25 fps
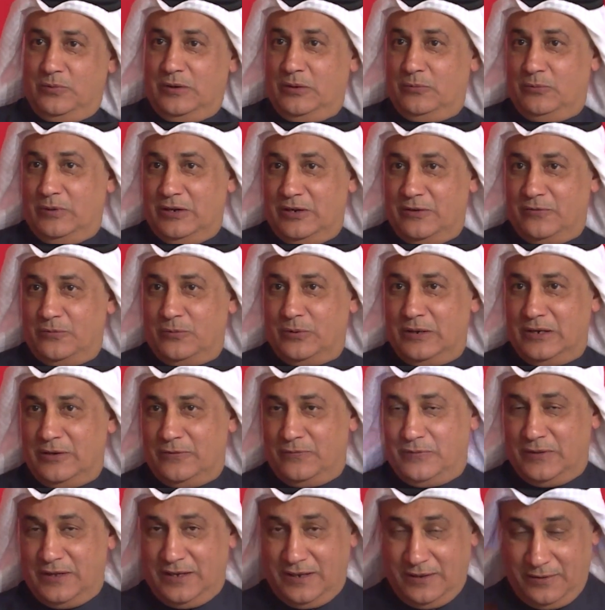one
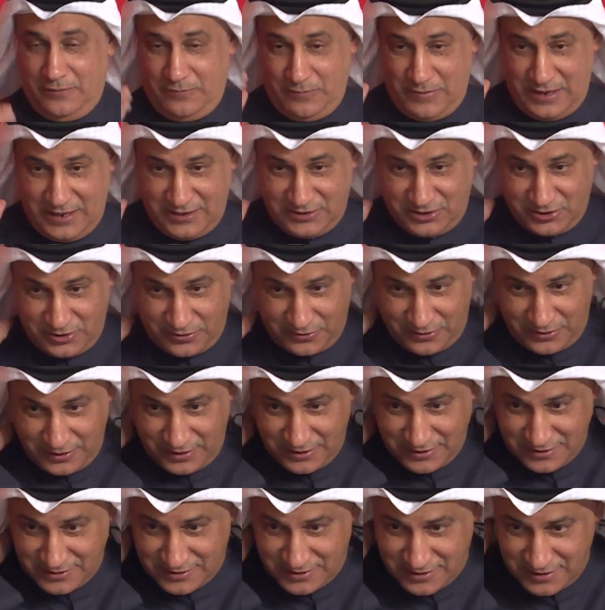of the major
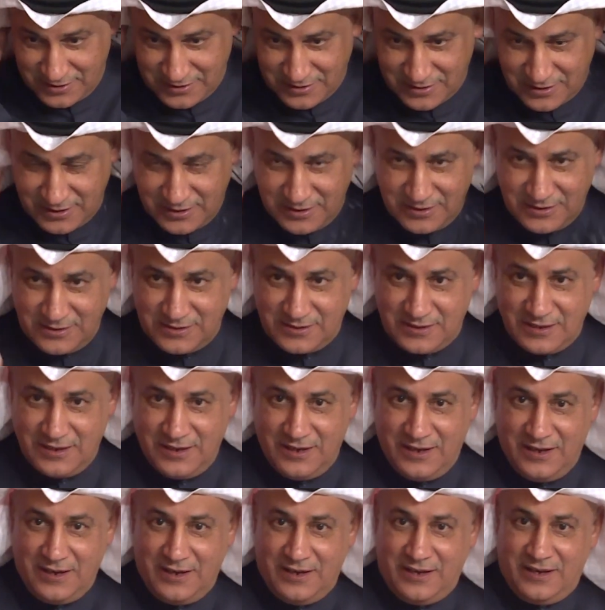things is
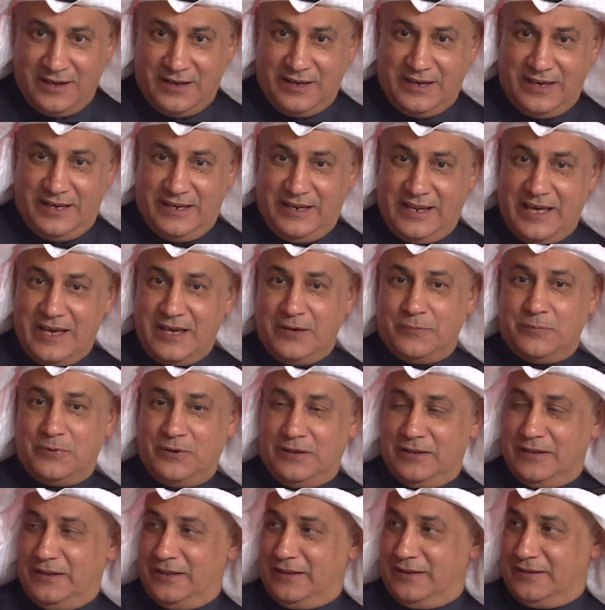
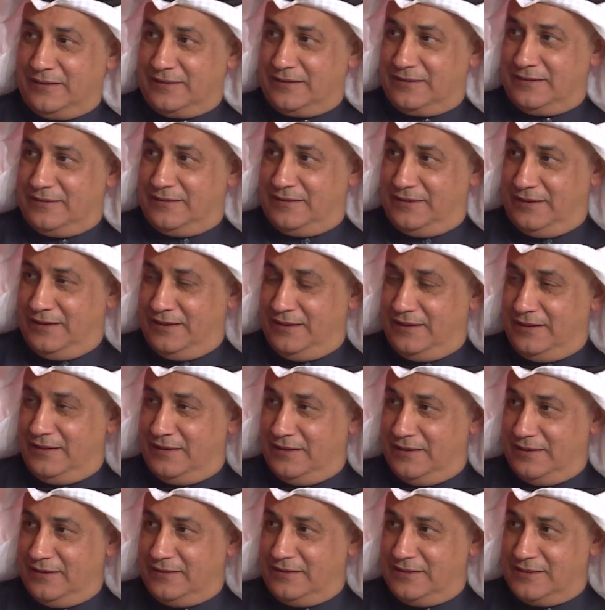enabling
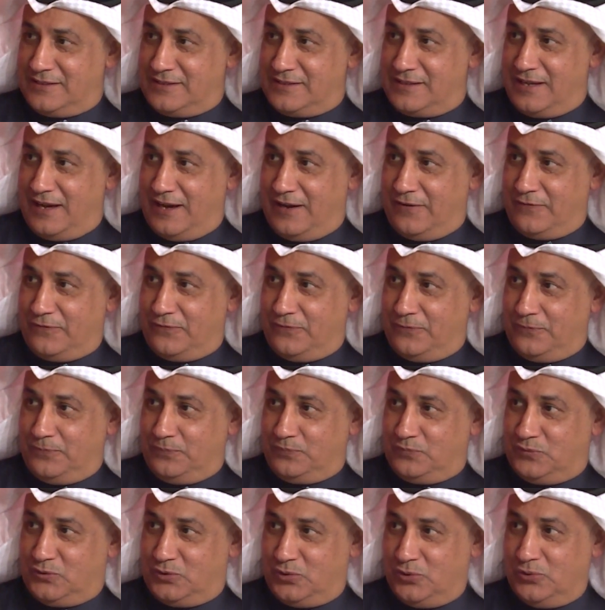the staff
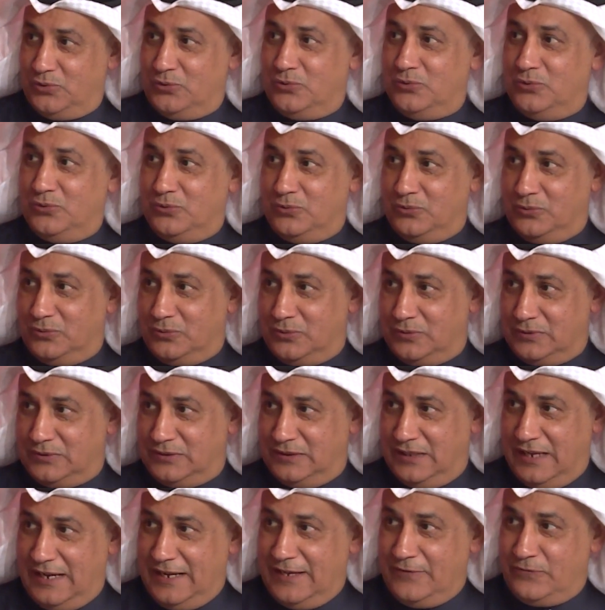to
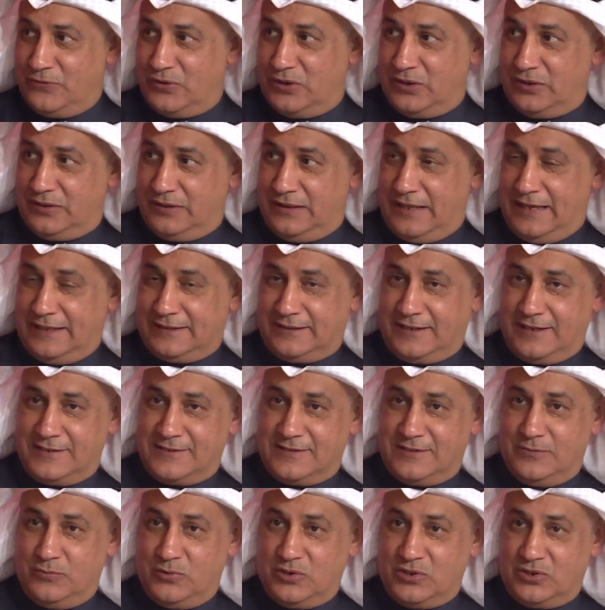deliver that
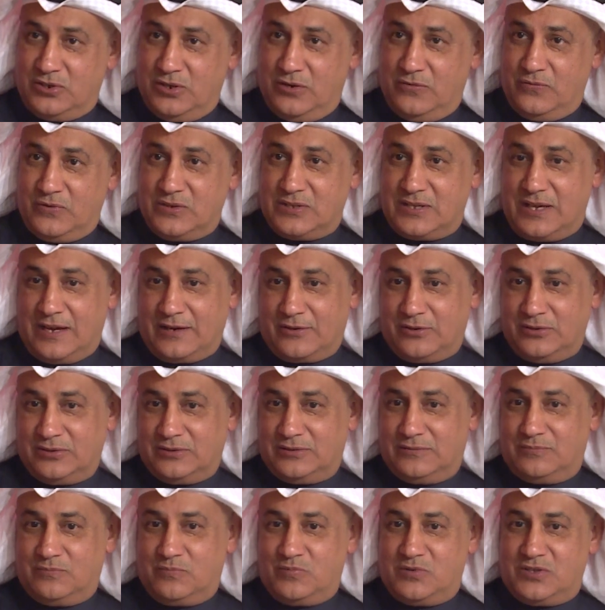customer service. I could
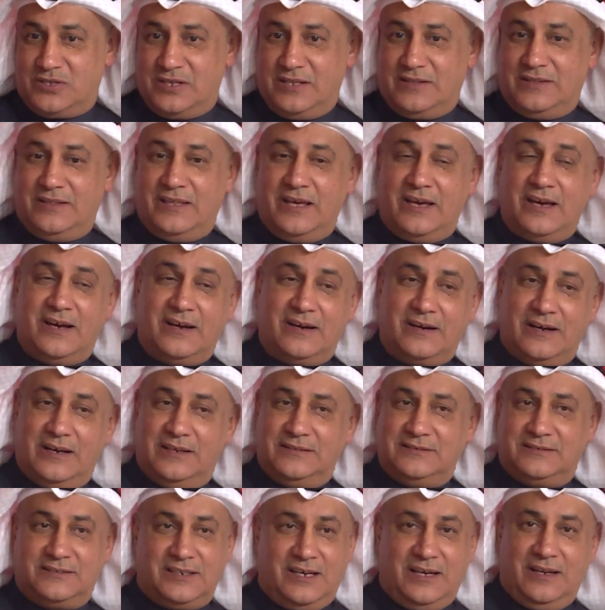sit there
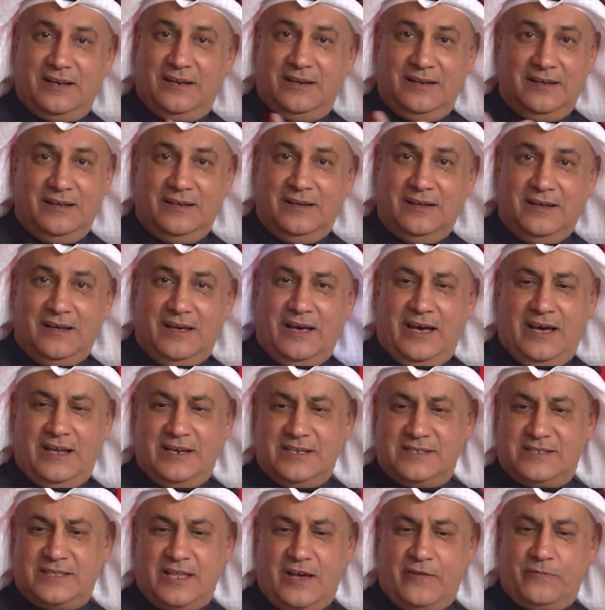and tell any
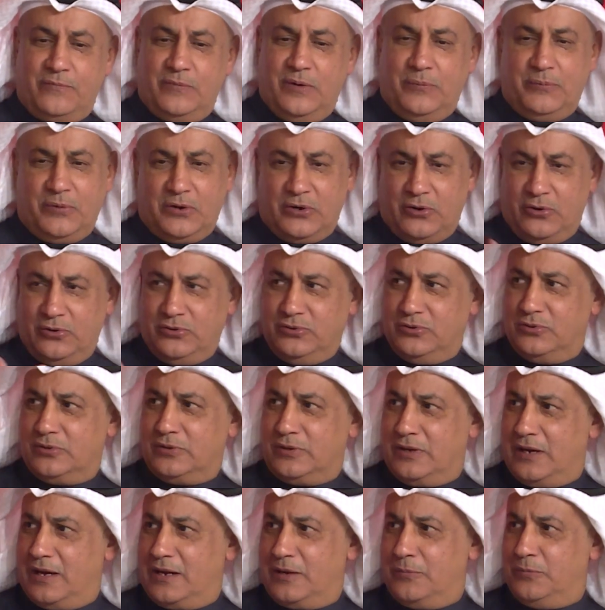staff member, oh, you've
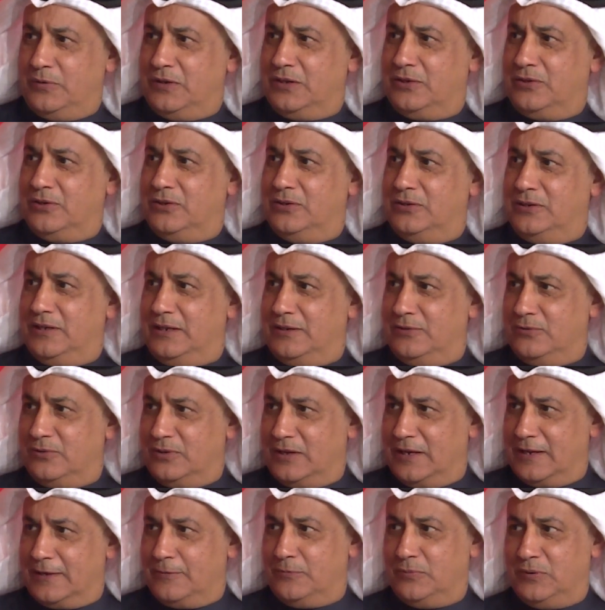got to be good and you've
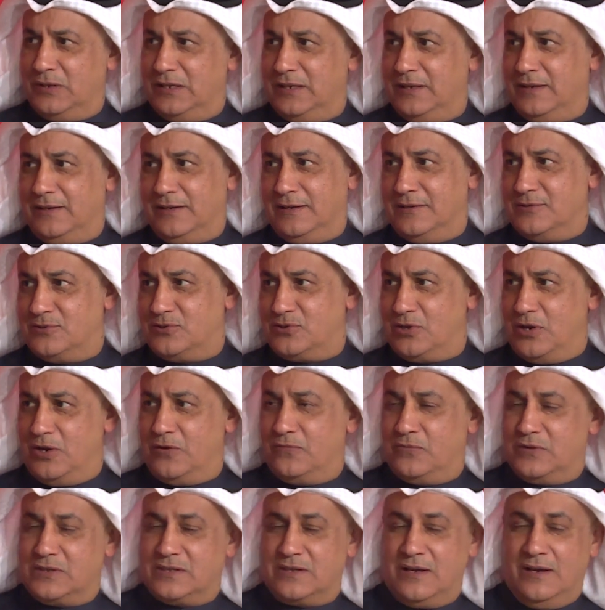got to be
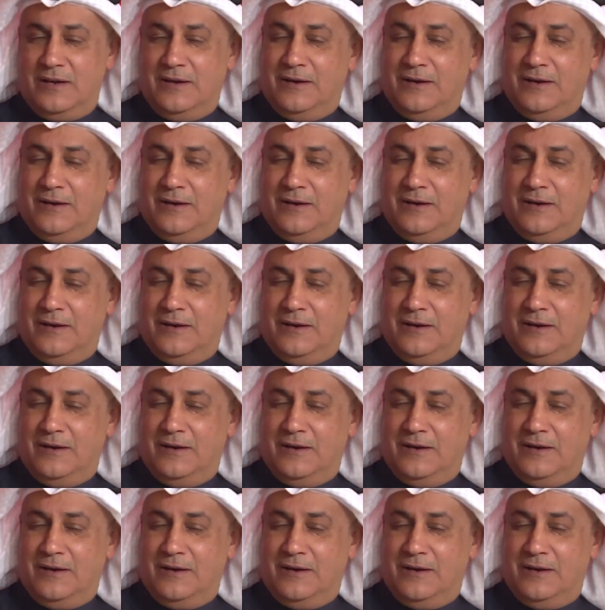serviced.